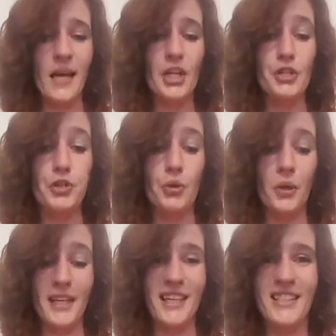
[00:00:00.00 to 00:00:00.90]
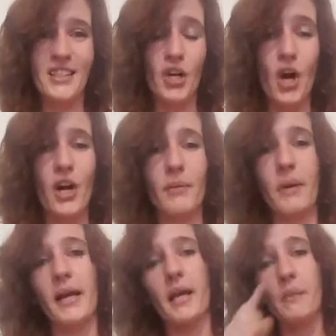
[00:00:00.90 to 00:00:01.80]
a joyous card
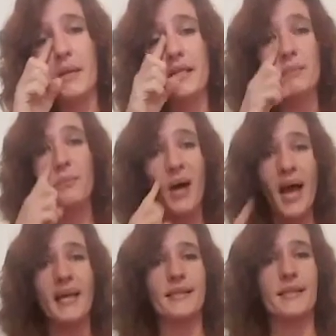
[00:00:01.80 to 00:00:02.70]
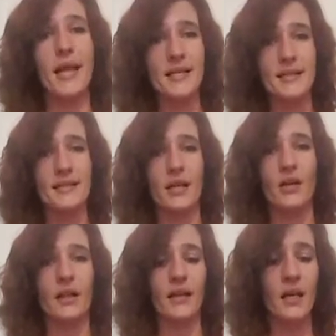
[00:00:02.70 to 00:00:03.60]
by any means, but it's
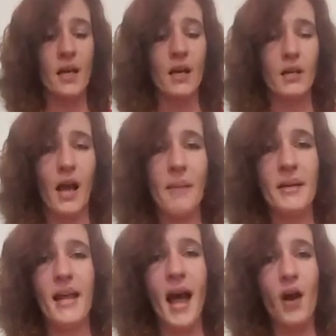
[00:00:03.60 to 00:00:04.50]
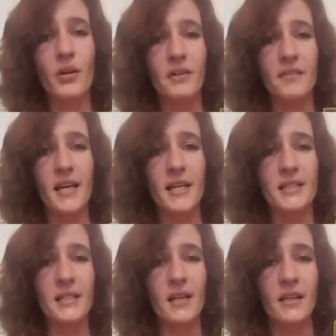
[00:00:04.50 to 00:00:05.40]
necessary. Like, coming out of
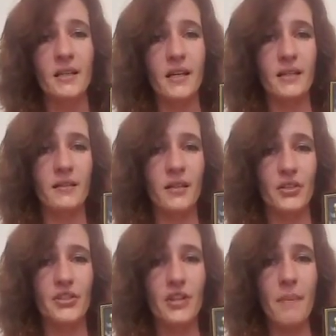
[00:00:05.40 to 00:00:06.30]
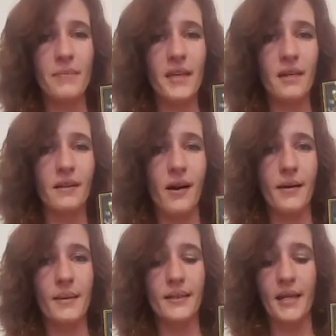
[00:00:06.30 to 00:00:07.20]
this, there's something
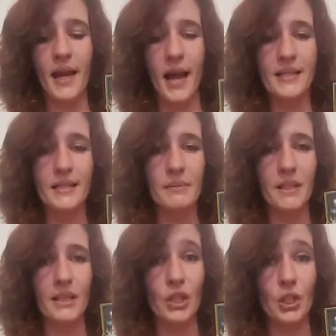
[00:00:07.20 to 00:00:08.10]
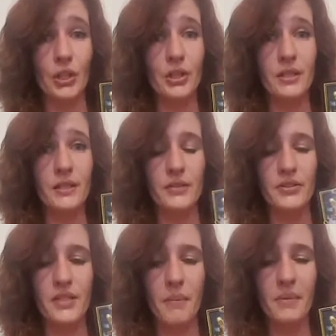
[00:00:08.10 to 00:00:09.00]
karmic that has to be learned. There's
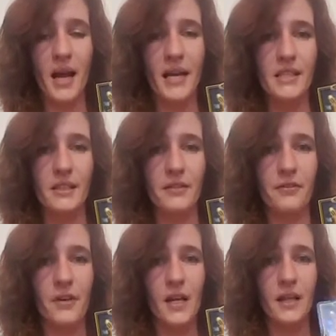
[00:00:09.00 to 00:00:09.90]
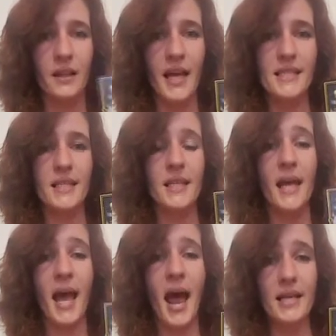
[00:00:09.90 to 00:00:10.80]
some kind of lesson
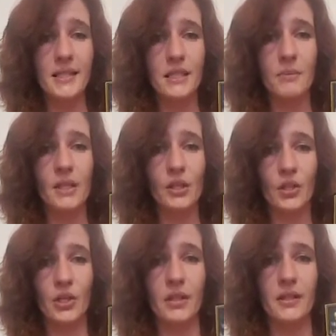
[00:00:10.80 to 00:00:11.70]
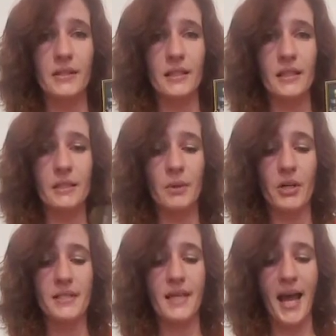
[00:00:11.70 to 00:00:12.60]
that has to be learned. There's an
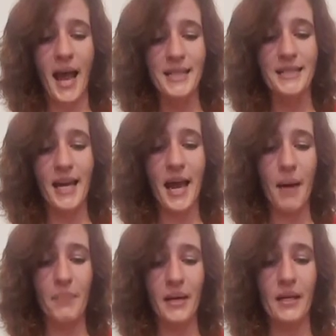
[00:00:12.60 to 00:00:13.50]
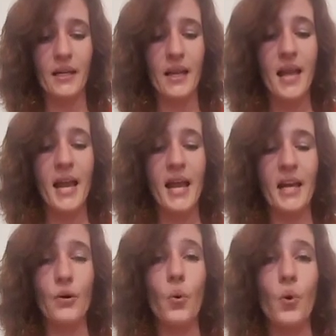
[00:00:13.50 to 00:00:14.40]
experience that has to happen
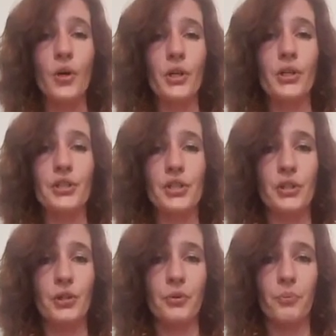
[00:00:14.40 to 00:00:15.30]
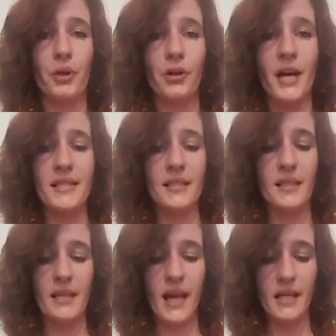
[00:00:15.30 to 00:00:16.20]
in order to progress to
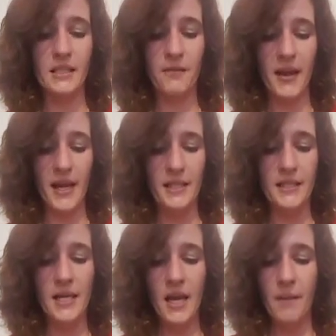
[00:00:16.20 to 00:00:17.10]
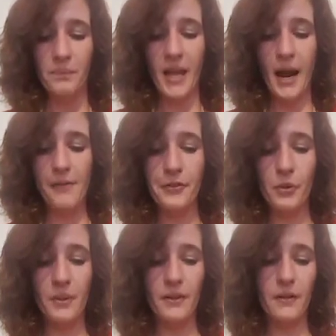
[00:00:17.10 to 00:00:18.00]
the next phase.
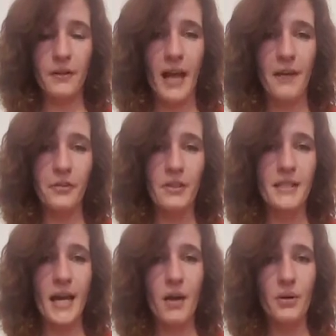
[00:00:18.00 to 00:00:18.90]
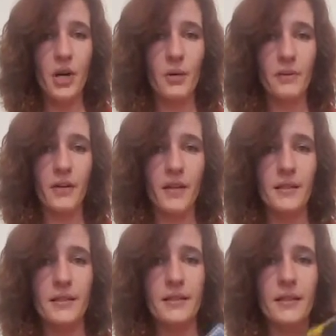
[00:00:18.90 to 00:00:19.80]
After the Tower card, we've got
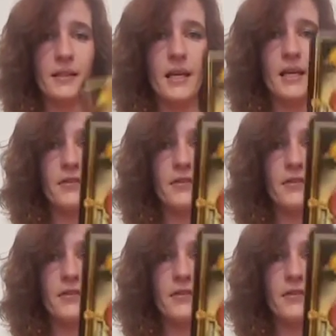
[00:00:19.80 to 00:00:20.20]
this King